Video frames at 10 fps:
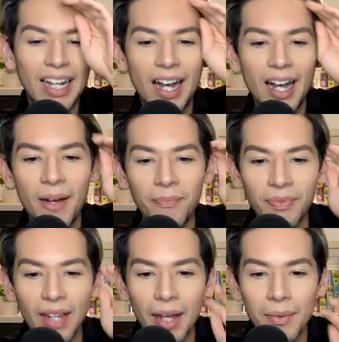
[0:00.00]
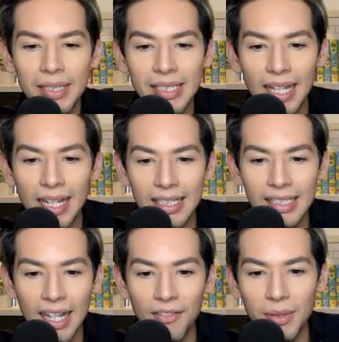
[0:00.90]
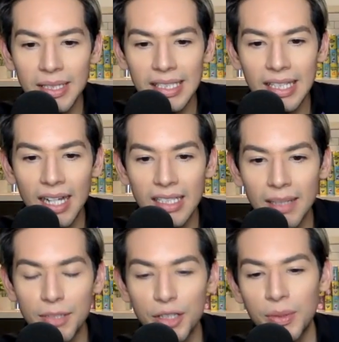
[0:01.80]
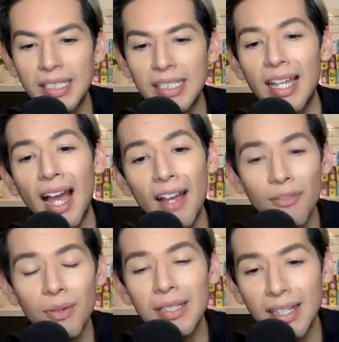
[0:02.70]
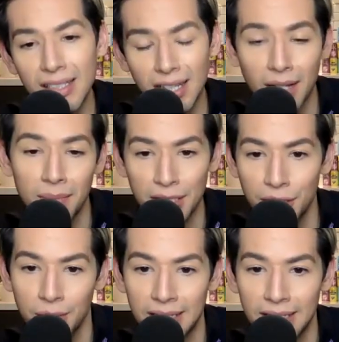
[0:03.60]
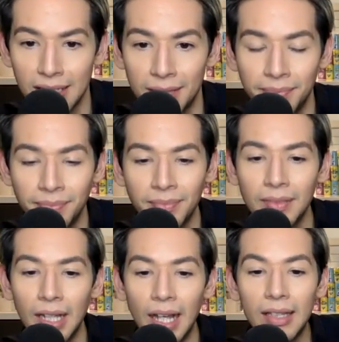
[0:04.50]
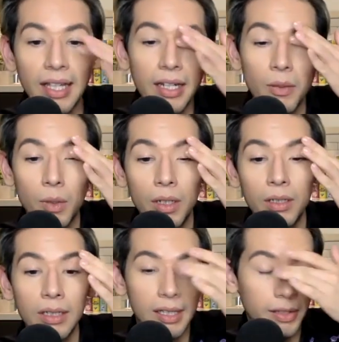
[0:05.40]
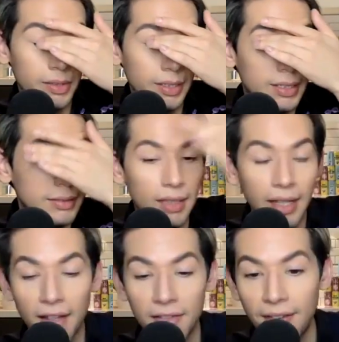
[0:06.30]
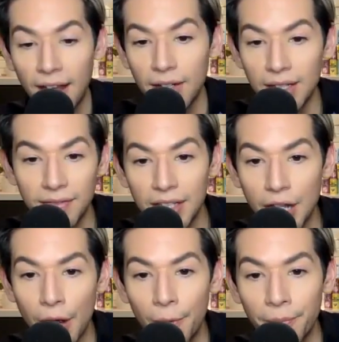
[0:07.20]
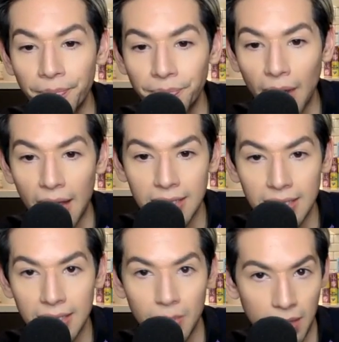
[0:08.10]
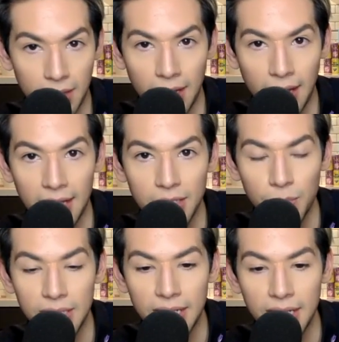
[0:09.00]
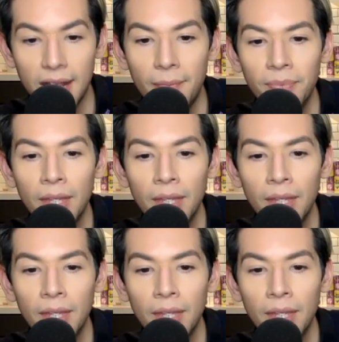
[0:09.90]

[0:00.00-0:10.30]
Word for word: um, I was saying because everyone sucks up to Teresa. Yeah, everyone does suck up to Teresa. And they, well, clearly they get fired if they don't as in the case with Danielle.